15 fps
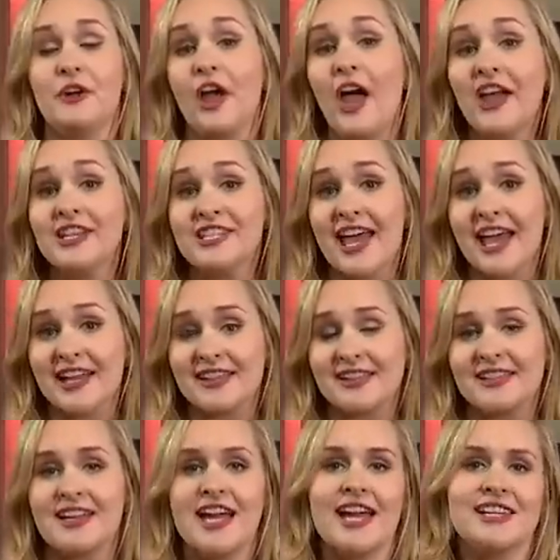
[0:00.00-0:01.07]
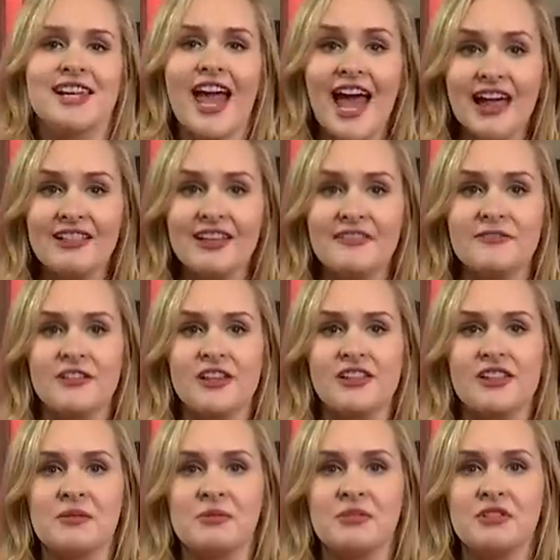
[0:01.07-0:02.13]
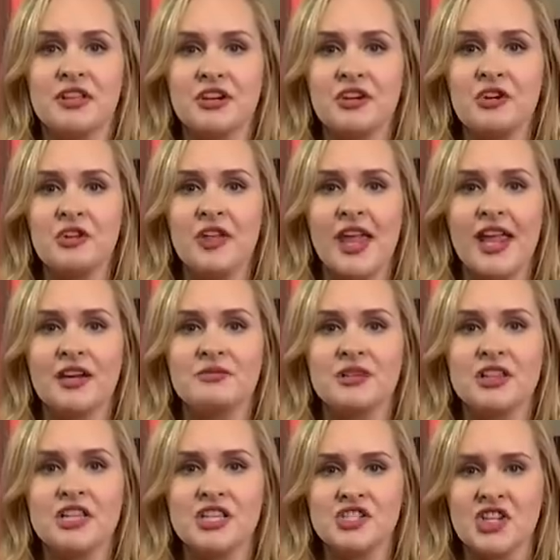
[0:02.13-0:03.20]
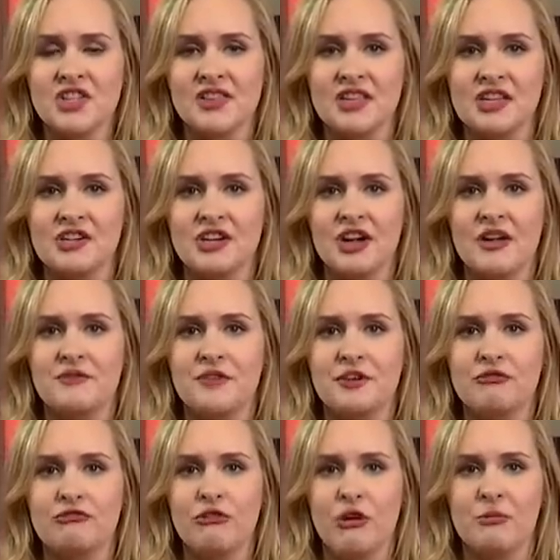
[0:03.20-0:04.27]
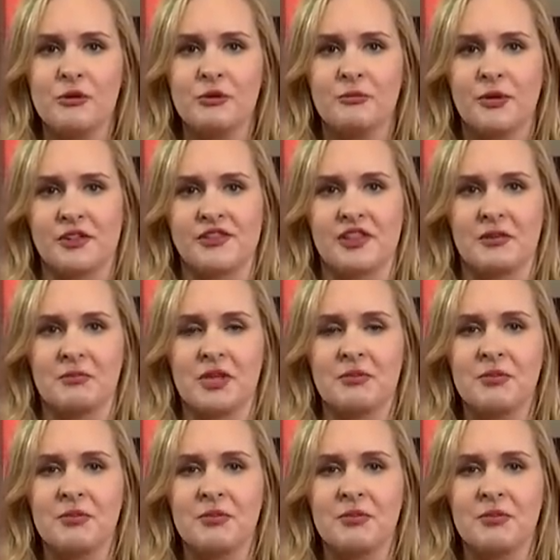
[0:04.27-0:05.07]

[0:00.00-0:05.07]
For context, a caliph is the political and religious leader of the global Muslim